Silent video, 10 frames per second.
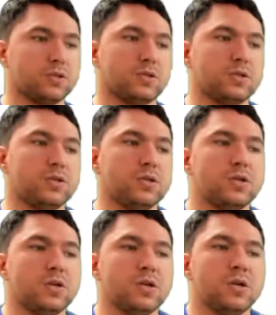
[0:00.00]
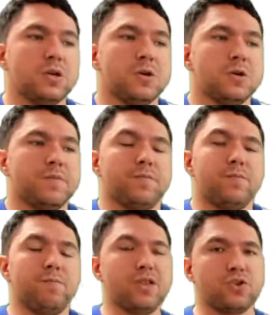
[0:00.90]
to
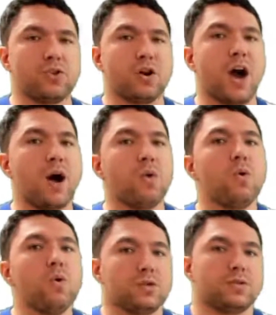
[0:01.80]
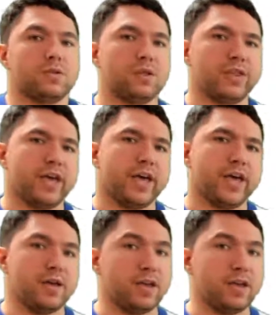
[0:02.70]
measure how good the